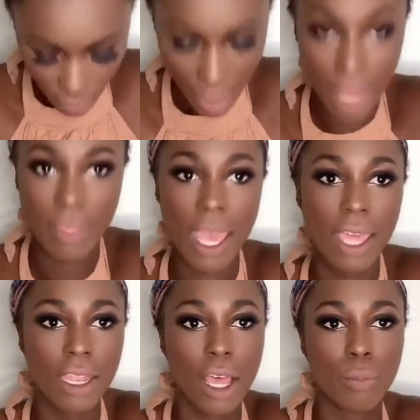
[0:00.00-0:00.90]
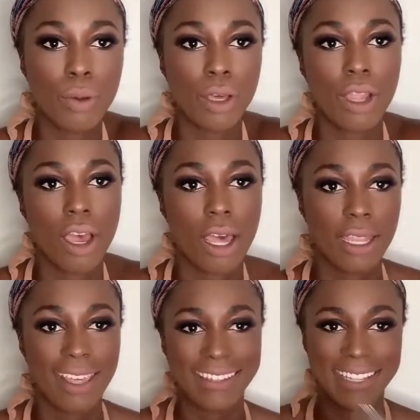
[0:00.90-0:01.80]
And then I'll put on
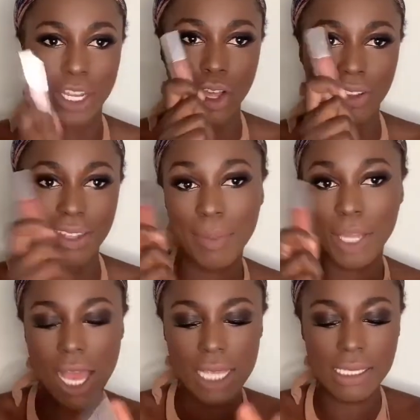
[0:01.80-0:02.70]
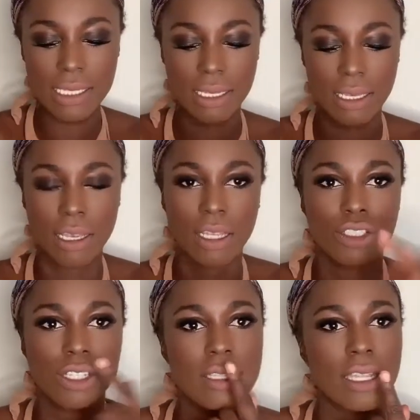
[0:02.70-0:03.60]
a little lip gloss
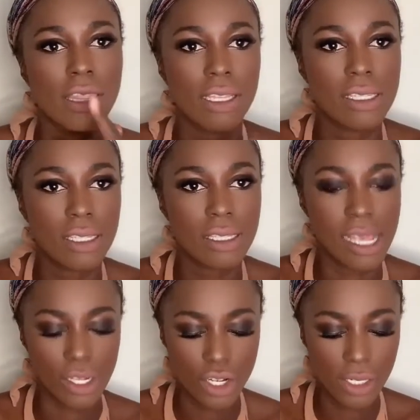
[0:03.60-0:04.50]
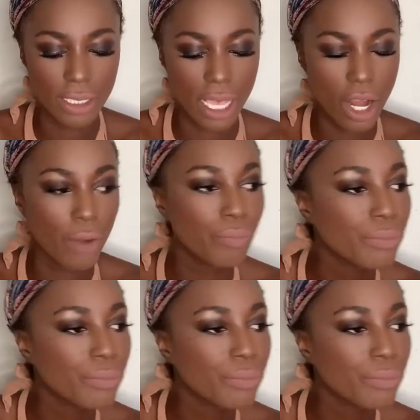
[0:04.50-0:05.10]
just in the centers there.